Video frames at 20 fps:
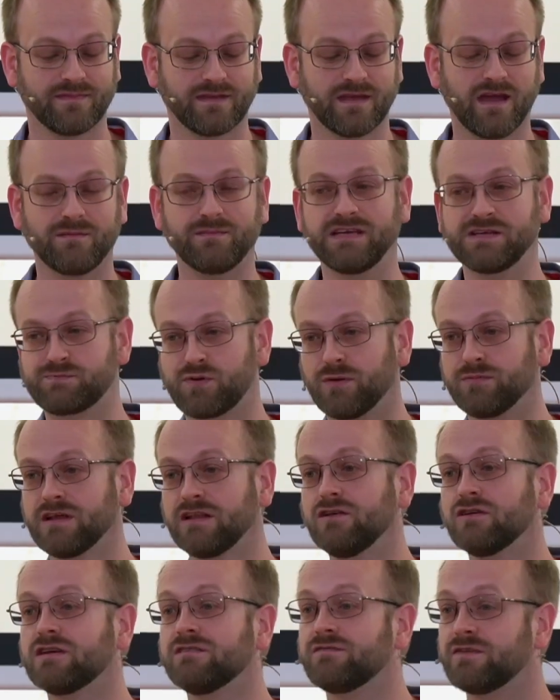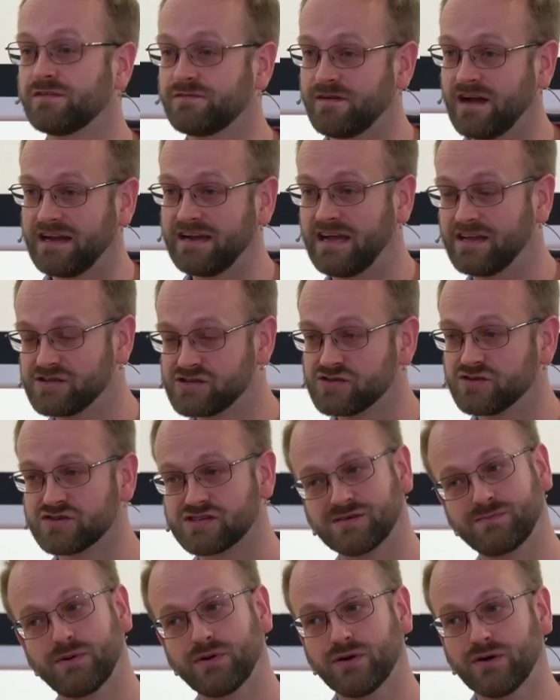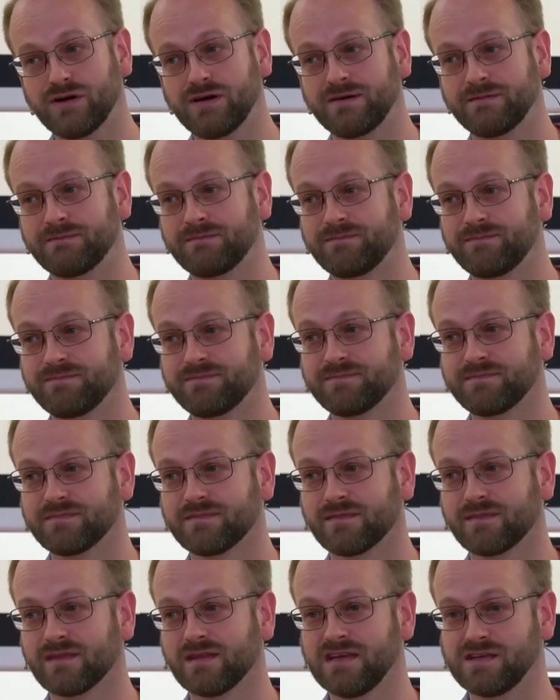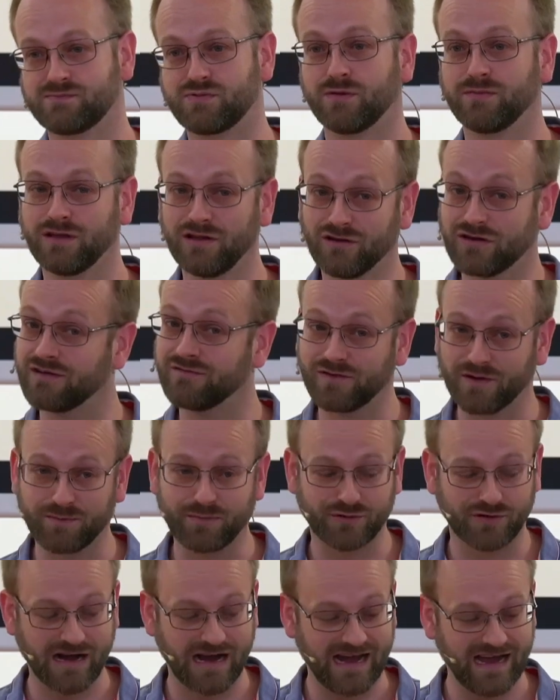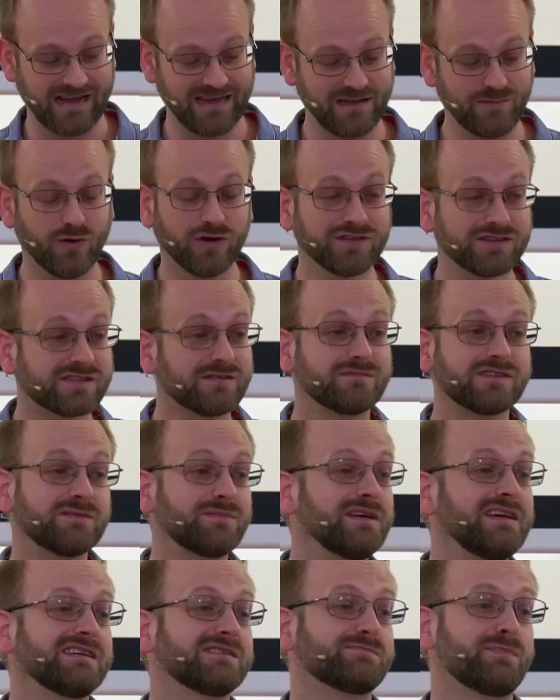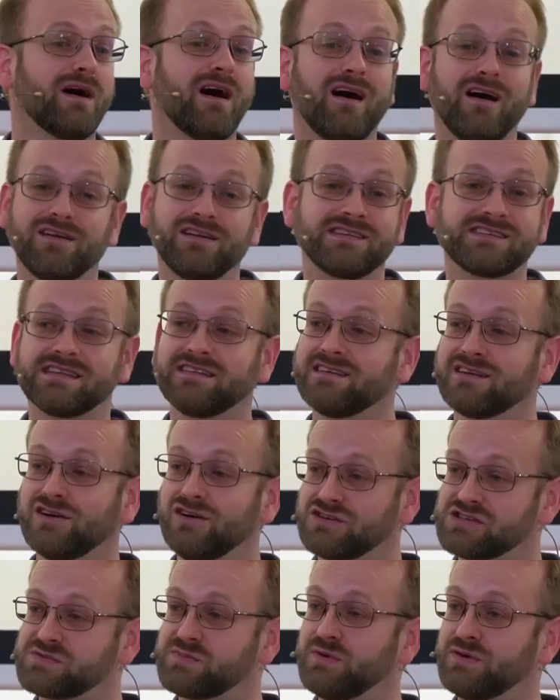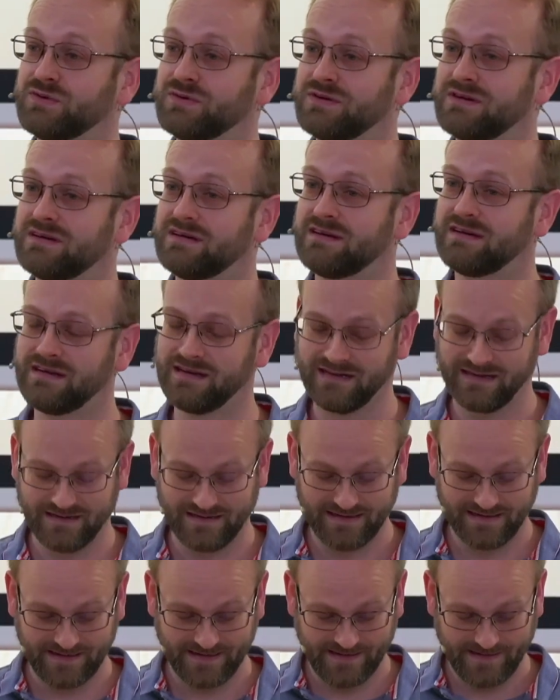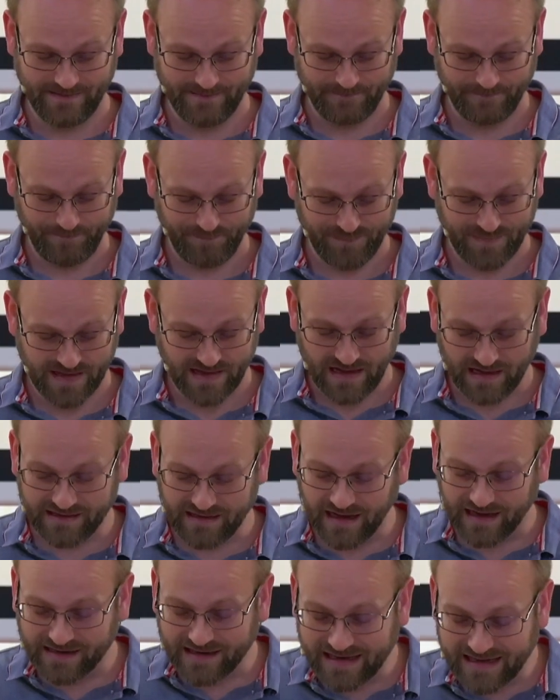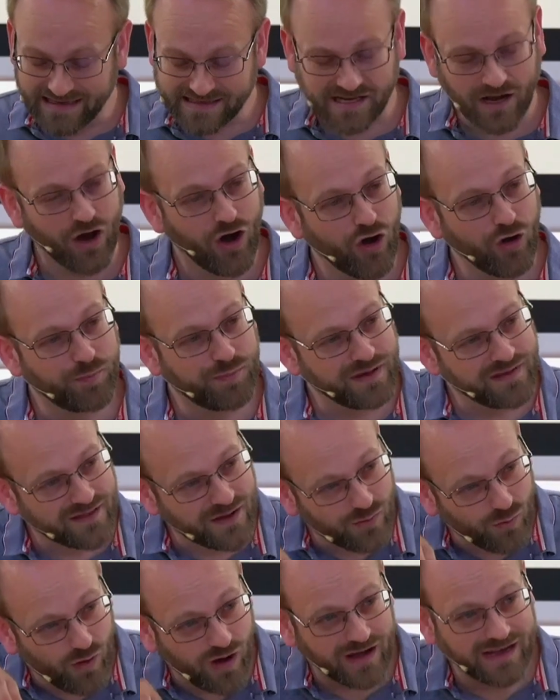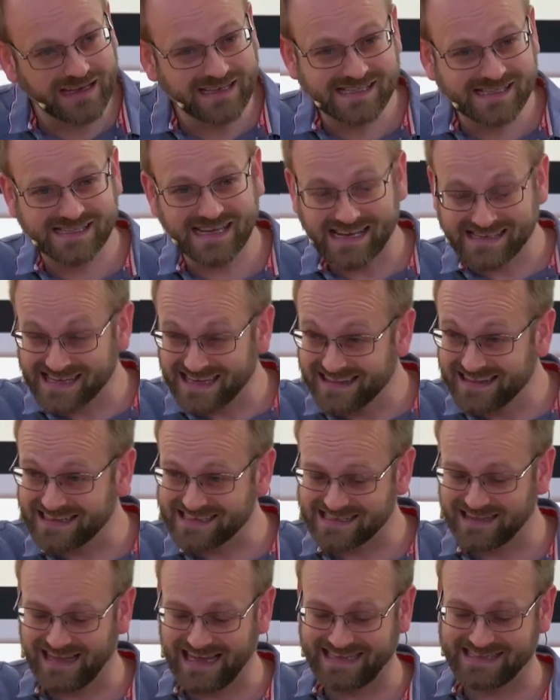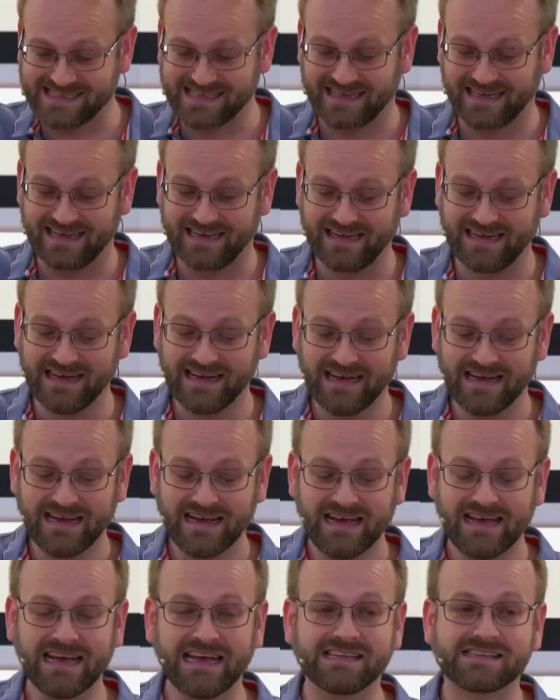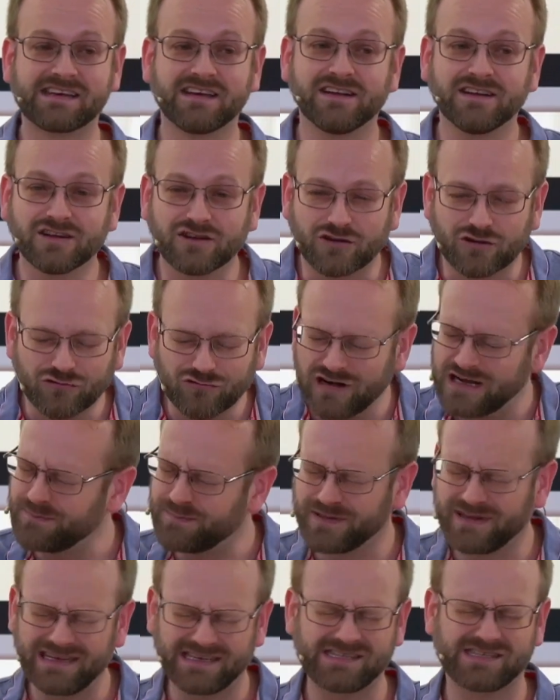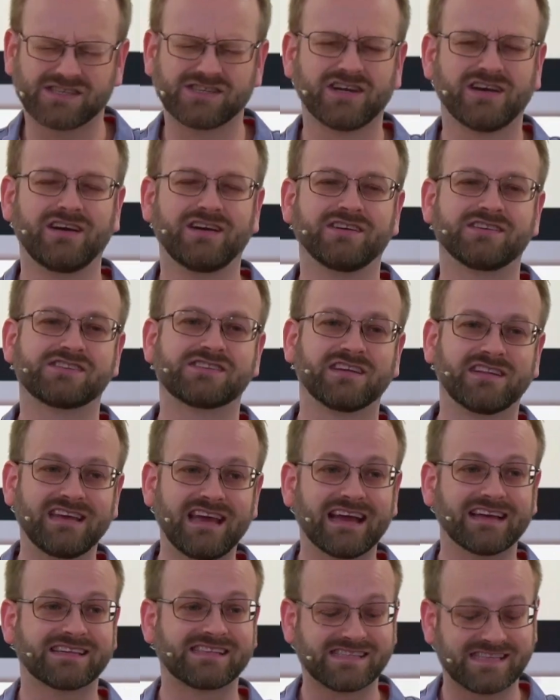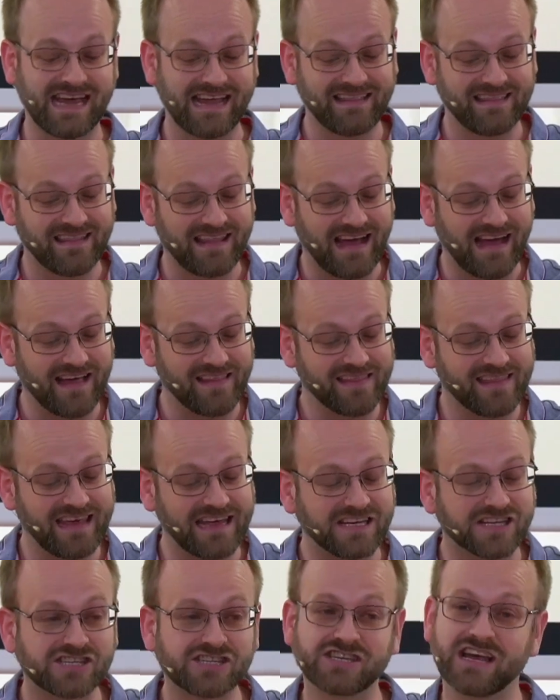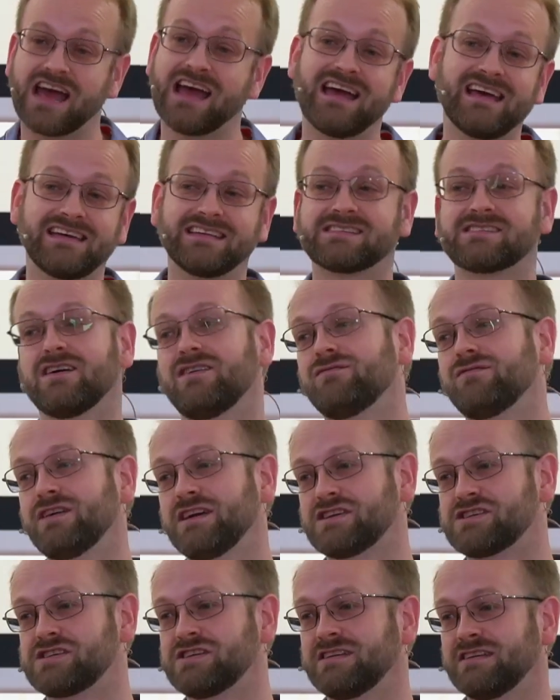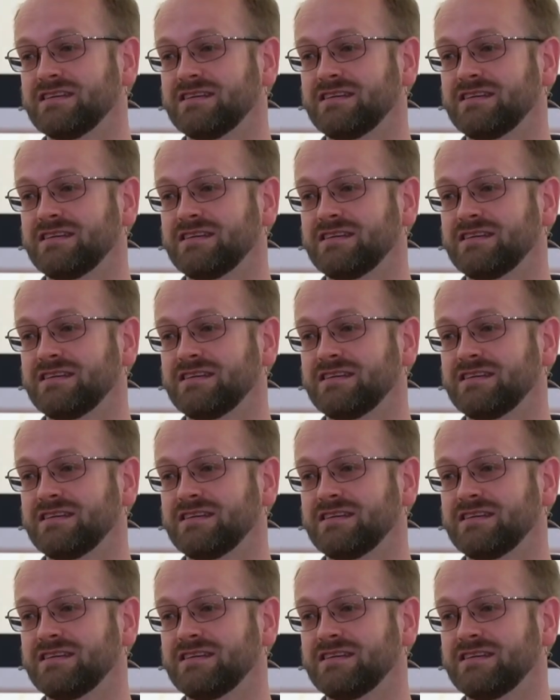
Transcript: He's probably looking for financial support. He's probably looking for prayer. He wants them to be his partners in the gospel. And he's hoping that what he says in this letter is going to grip this church to the extent that they share his conviction.